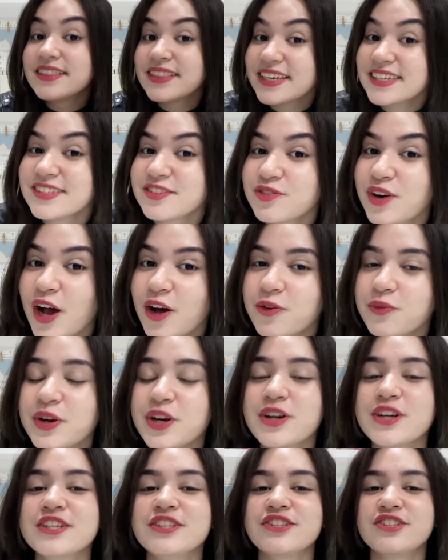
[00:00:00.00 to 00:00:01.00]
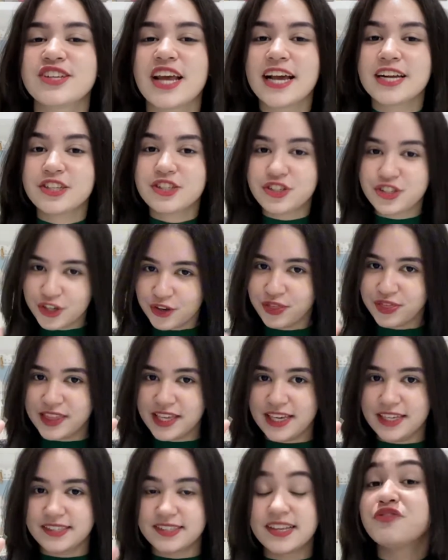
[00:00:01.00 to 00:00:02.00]
this round, we're going to check two
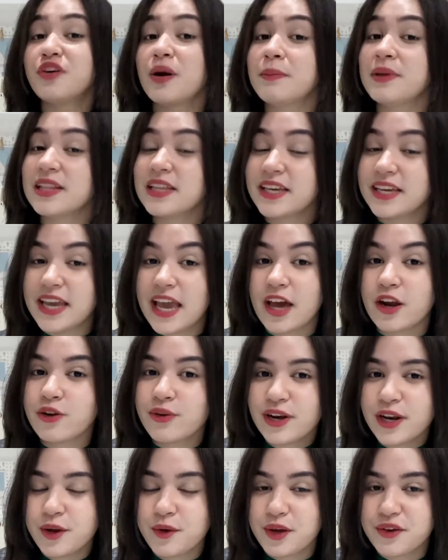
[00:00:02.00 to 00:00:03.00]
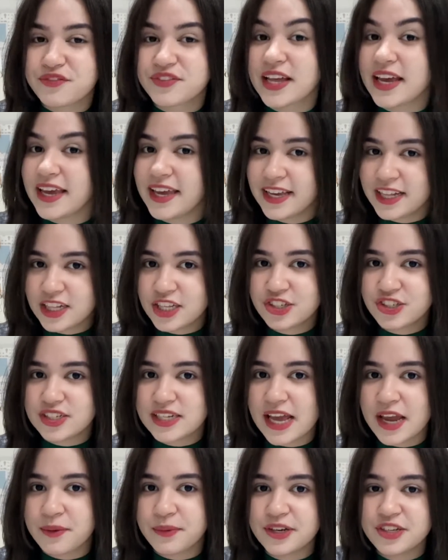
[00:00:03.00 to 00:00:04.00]
things: familiarity with the English
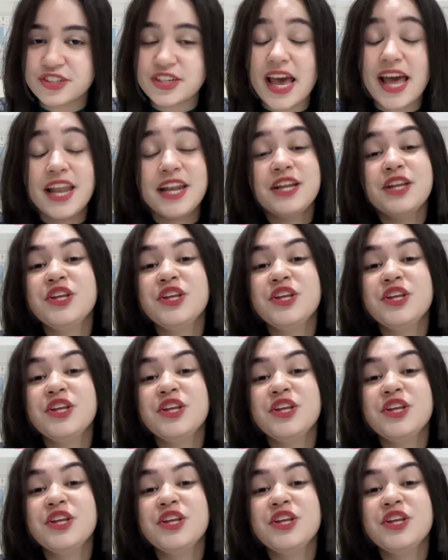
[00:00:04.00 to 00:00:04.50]
language and